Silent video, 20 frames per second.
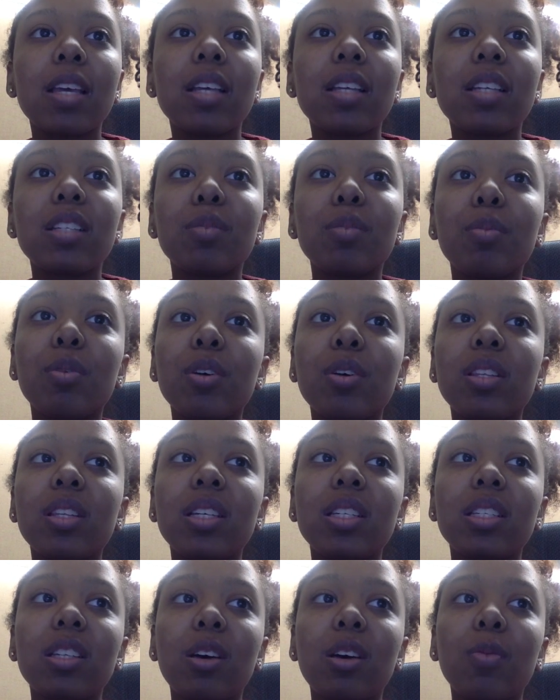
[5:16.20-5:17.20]
It is important
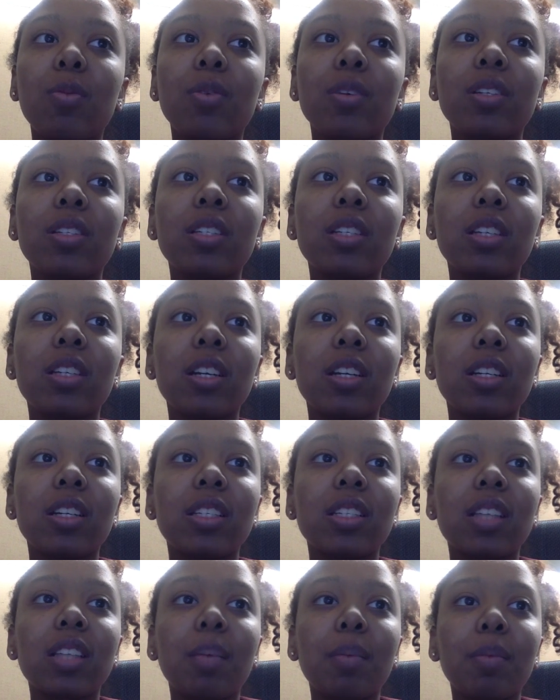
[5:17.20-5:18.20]
that software security
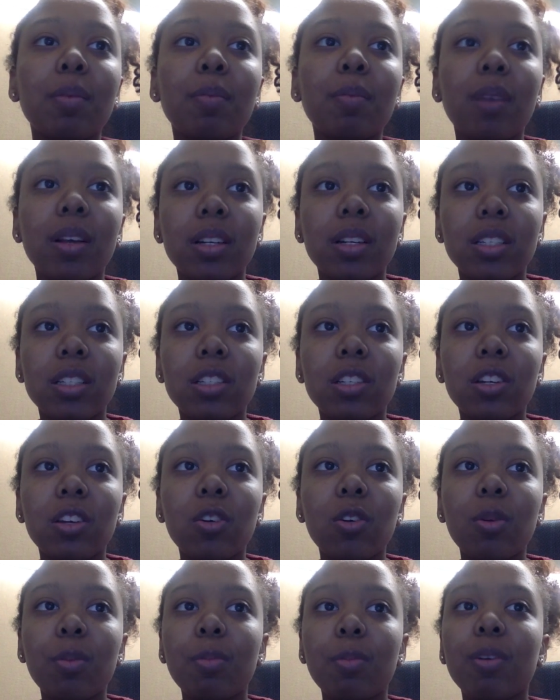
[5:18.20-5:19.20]
is kept in mind and is
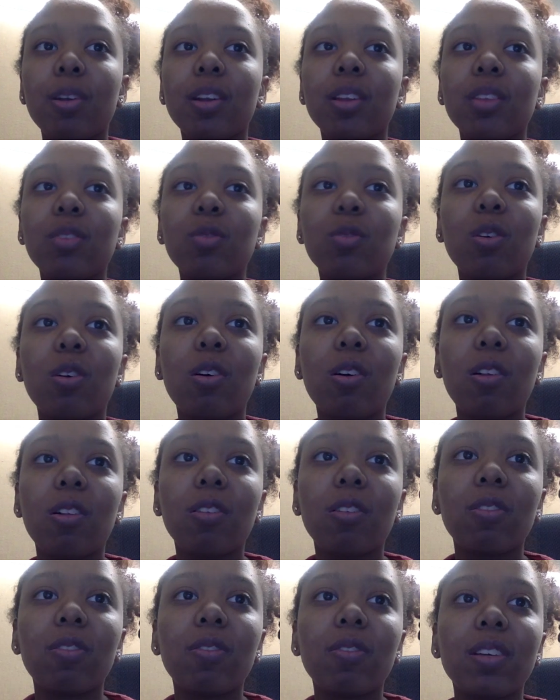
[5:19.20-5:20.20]
incorporated throughout
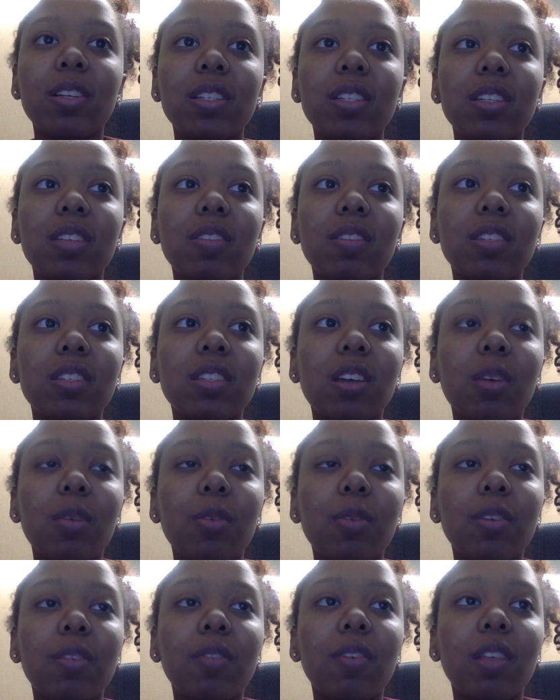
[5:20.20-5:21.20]
all of the phases of the
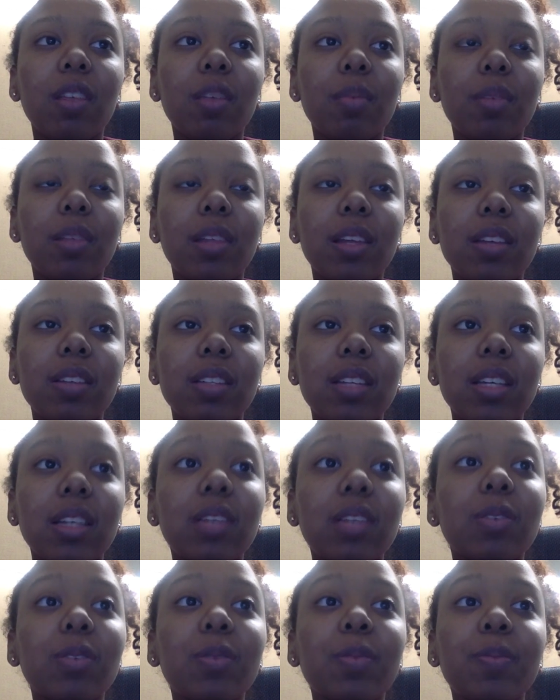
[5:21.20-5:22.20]
software development
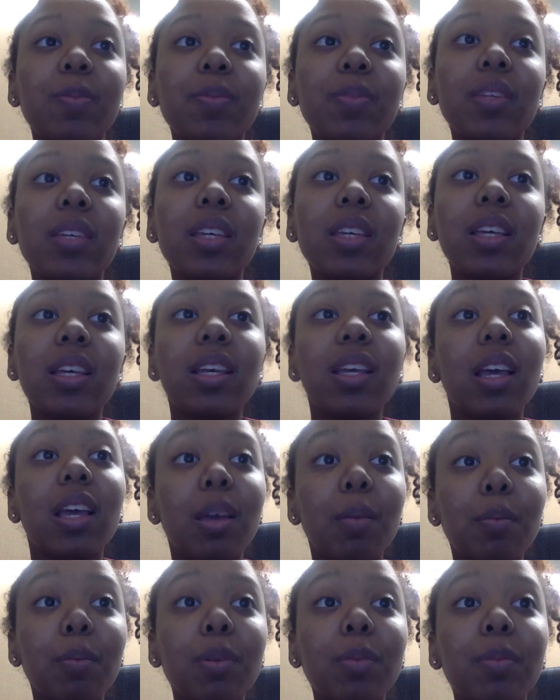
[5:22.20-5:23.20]
lifecycle.
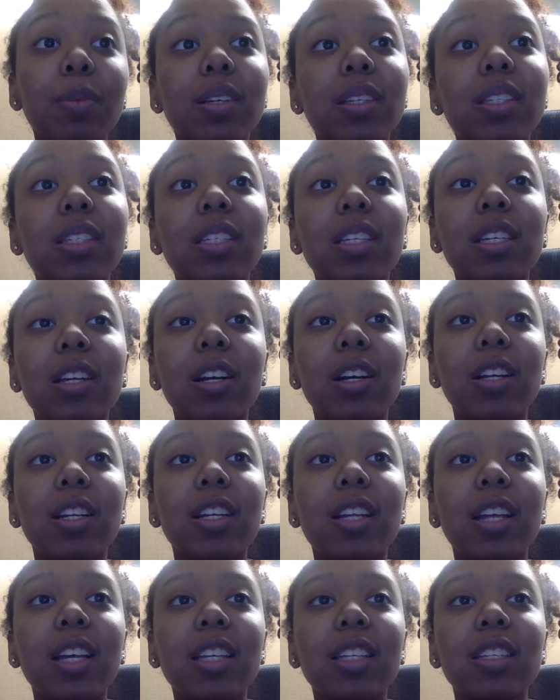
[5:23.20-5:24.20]
Implementing
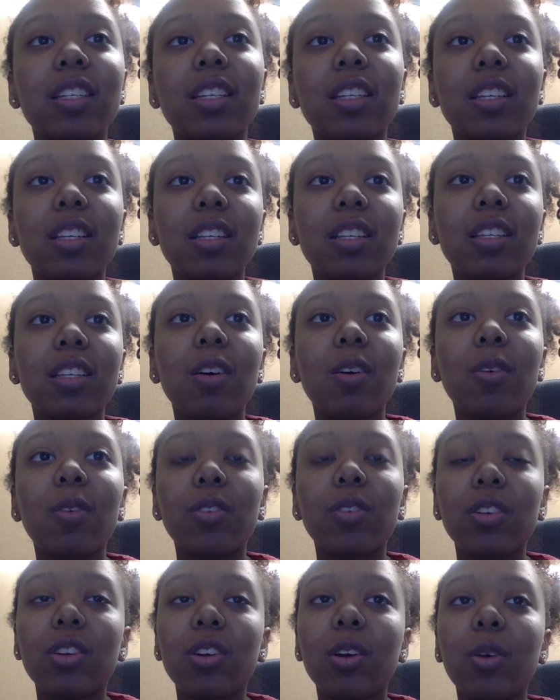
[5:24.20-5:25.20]
security techniques
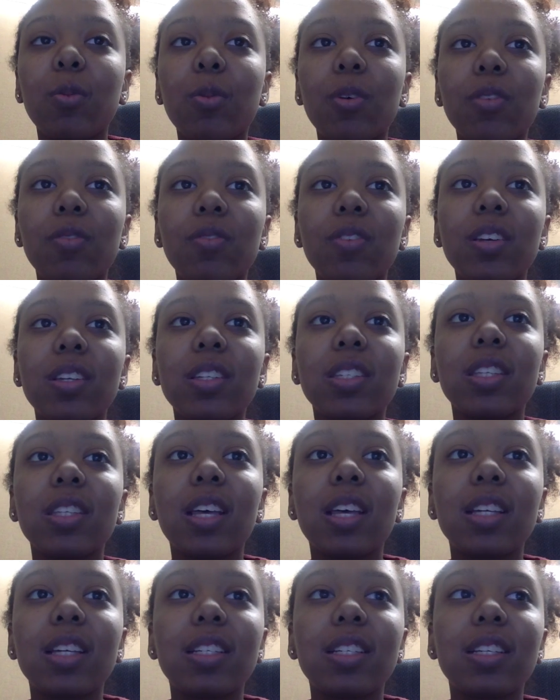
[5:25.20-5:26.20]
only during one phase of the
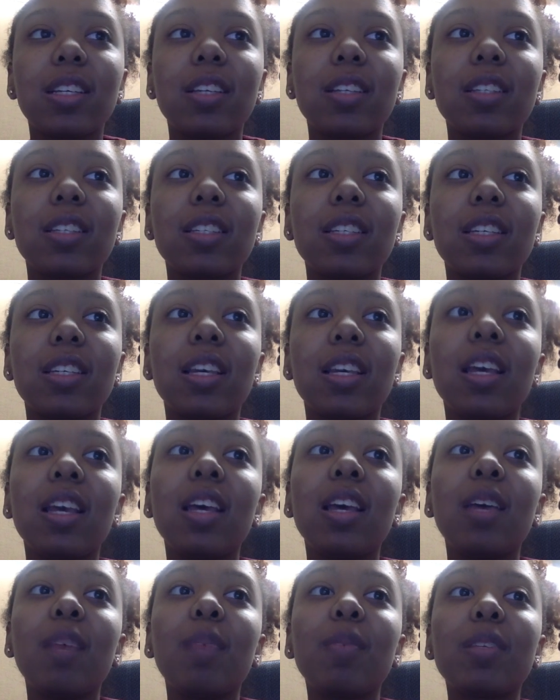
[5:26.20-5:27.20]
SDLC
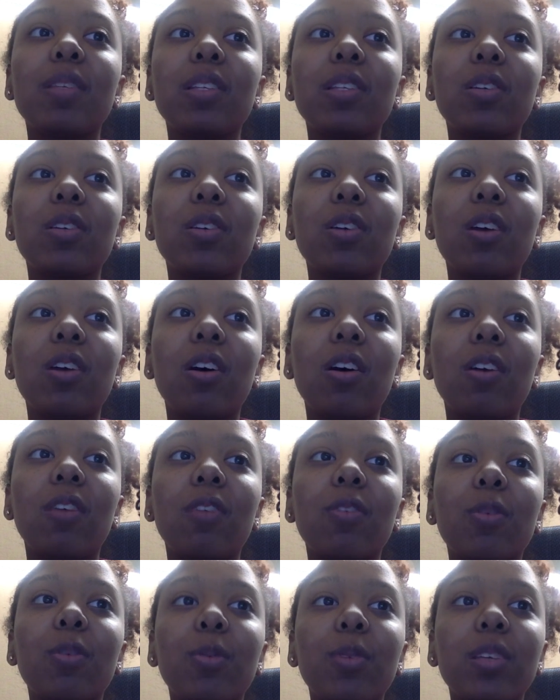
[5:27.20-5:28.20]
may still call
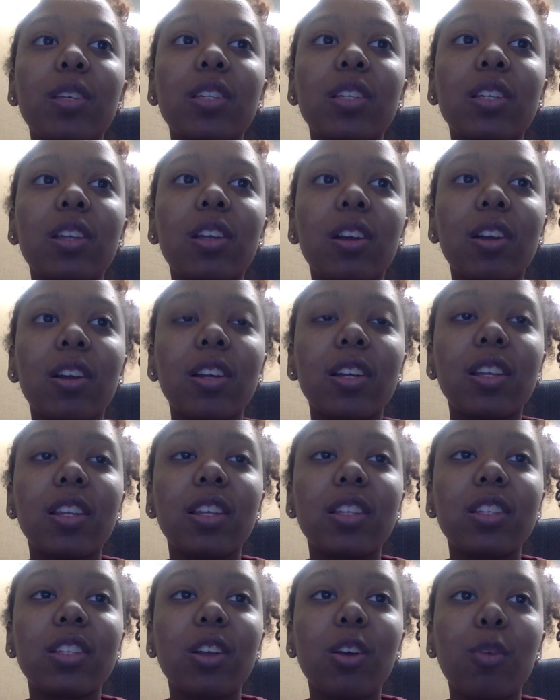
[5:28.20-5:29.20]
for weak security in
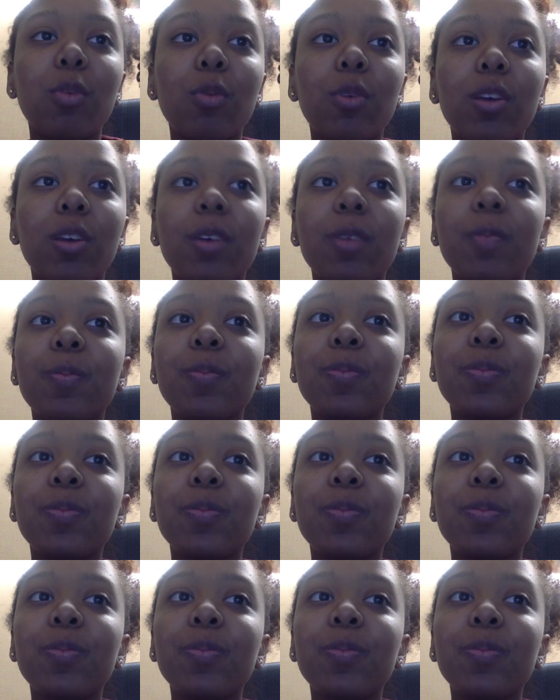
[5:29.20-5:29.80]
the software.